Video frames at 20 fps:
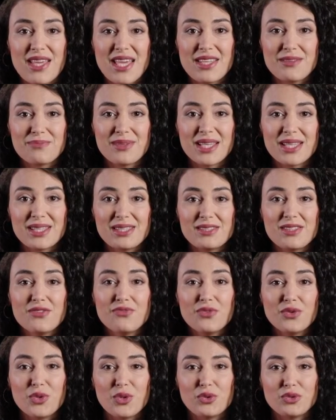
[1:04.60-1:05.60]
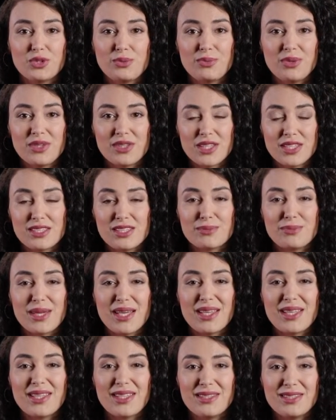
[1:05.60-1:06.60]
and make it difficult to
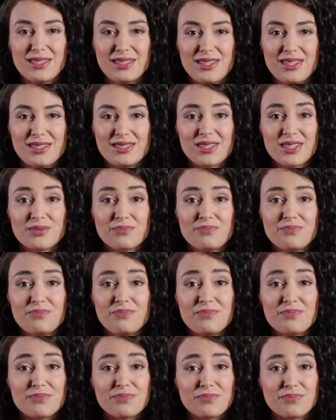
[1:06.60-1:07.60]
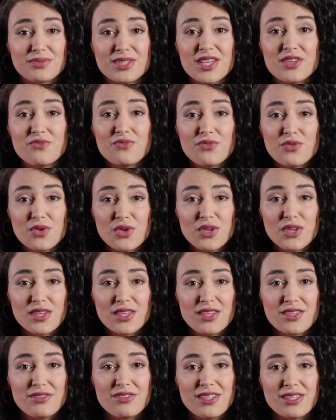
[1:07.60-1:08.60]
participate in the system. Therefore,
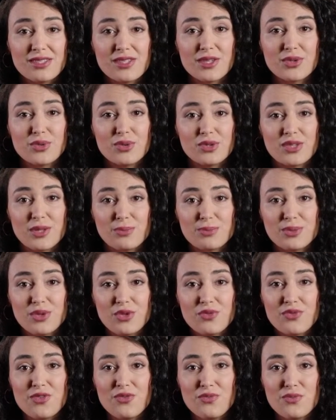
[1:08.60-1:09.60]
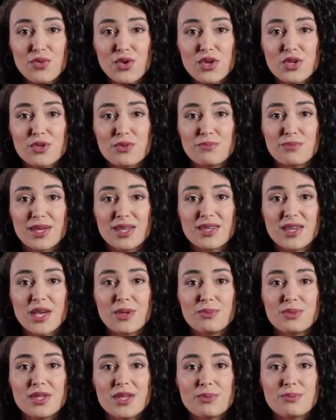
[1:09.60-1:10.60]
a system using proof of work may
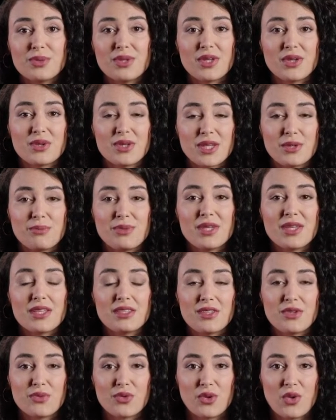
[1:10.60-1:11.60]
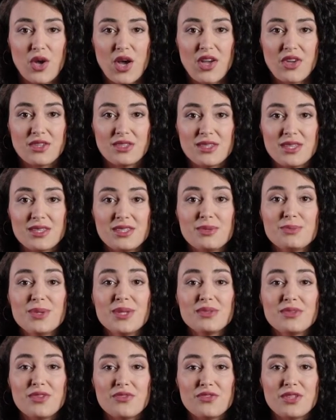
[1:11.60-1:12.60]
not be appealing because it requires
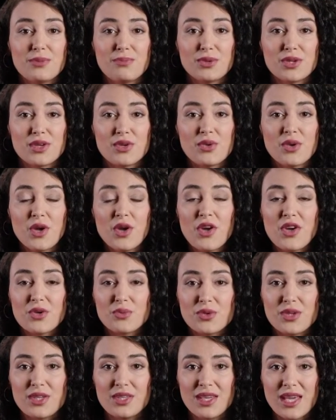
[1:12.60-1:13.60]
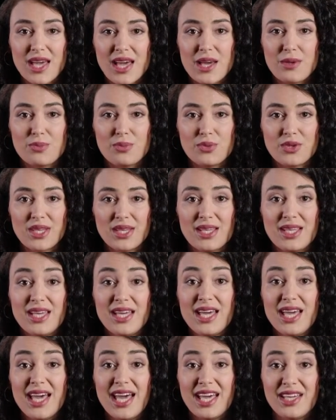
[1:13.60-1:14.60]
expensive computer hardware to operate
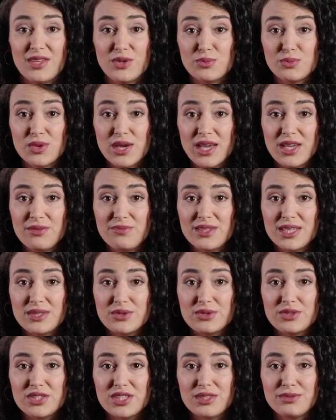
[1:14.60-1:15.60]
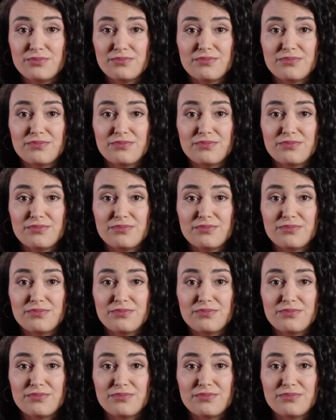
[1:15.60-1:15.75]
and a lot of energy.